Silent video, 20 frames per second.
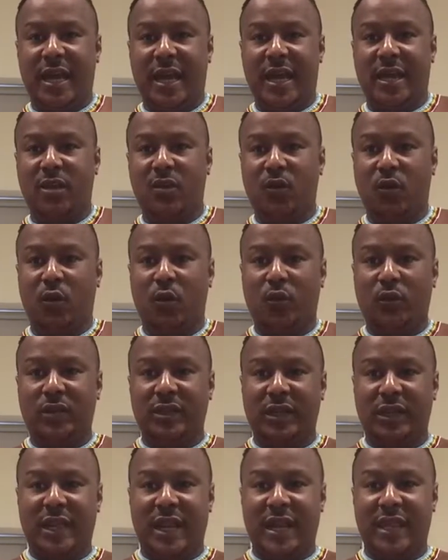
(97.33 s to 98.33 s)
and you hold
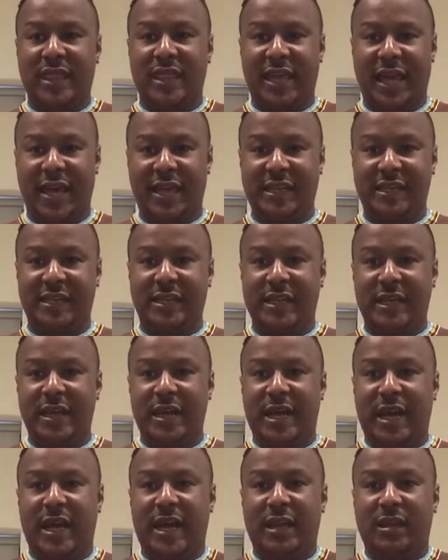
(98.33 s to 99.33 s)
it like that.
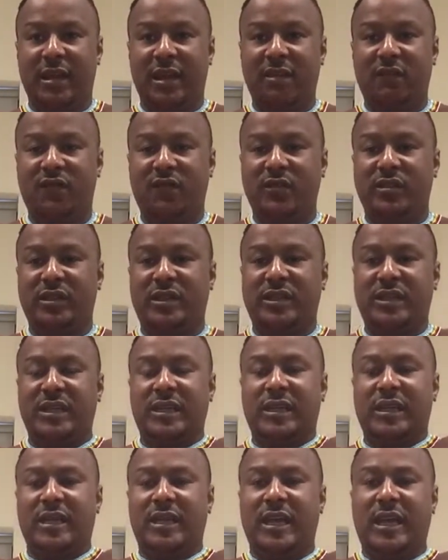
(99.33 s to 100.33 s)
And if you
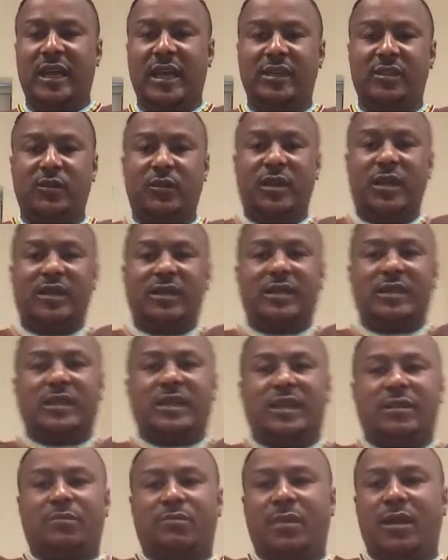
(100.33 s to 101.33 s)
see, as you can
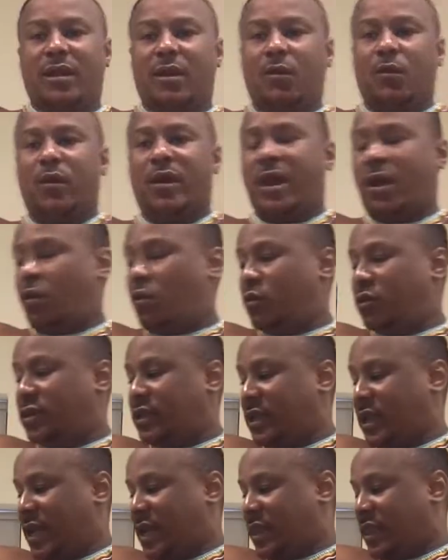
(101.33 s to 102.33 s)
see, when I hold
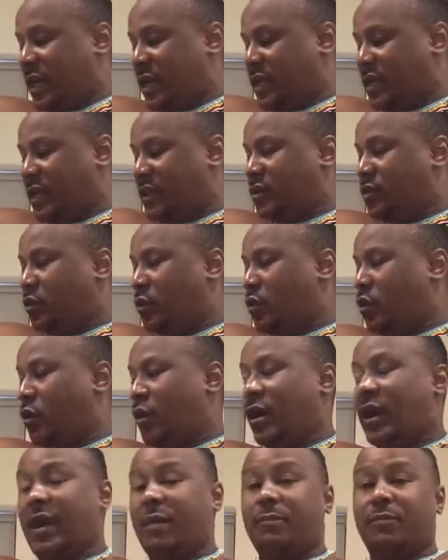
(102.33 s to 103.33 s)
it like that, it's no
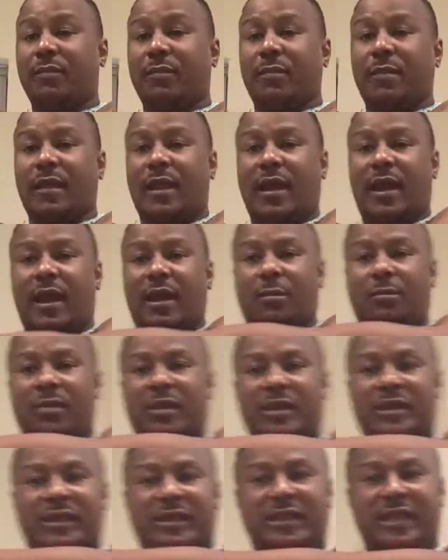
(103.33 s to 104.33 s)
longer
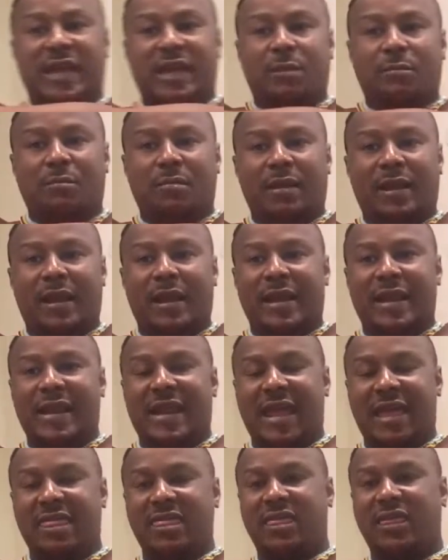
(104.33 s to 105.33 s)
the same
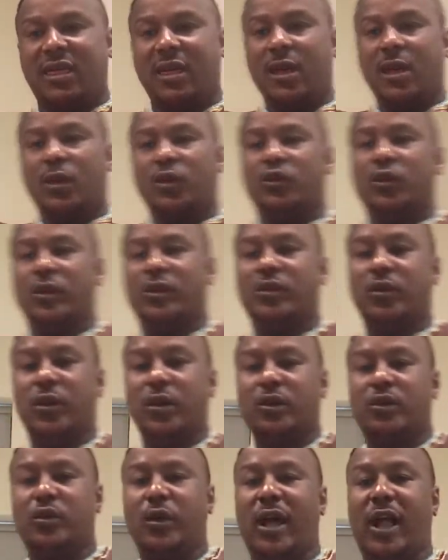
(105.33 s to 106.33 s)
length. So it's
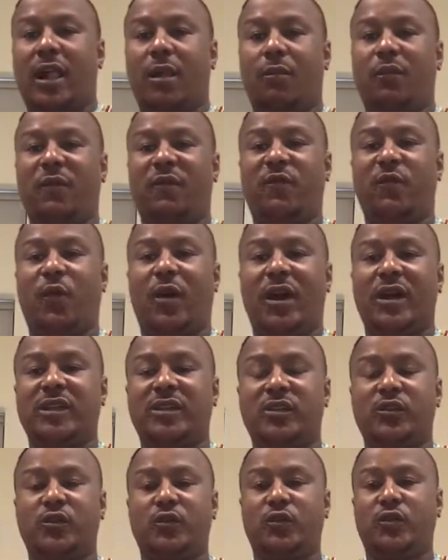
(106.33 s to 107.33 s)
going to help for
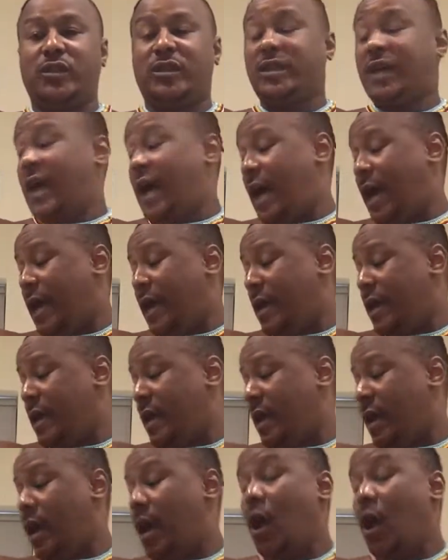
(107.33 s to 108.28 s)
us to tie